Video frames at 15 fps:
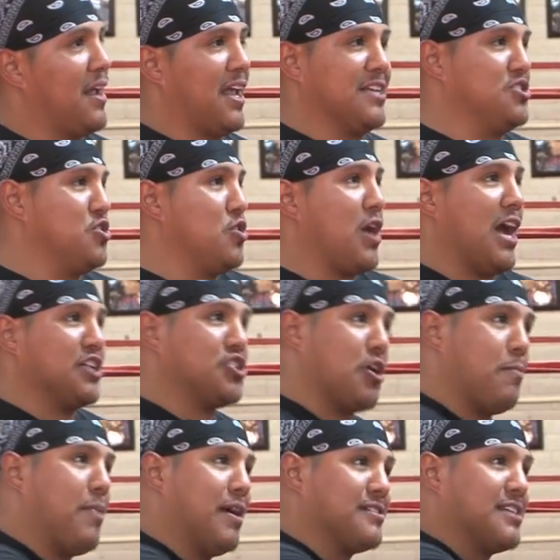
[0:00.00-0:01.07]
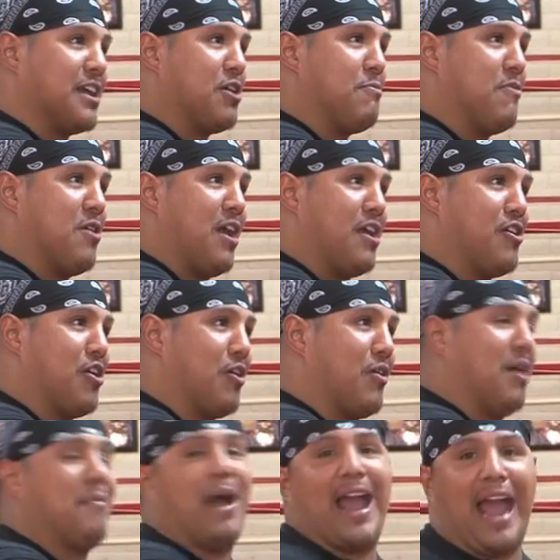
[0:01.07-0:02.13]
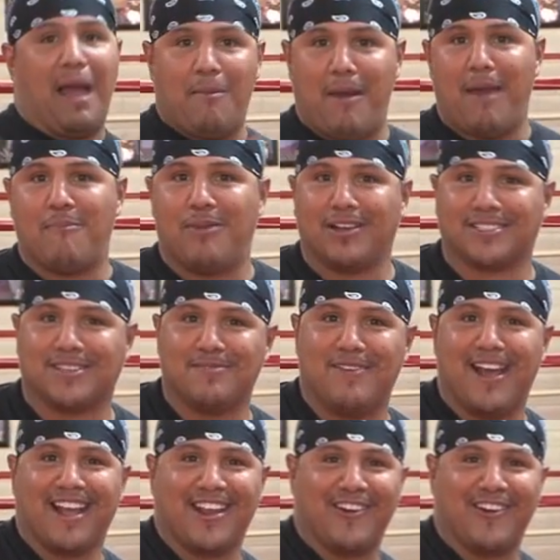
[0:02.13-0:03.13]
Because you got your belts at your grip, I got my belts at my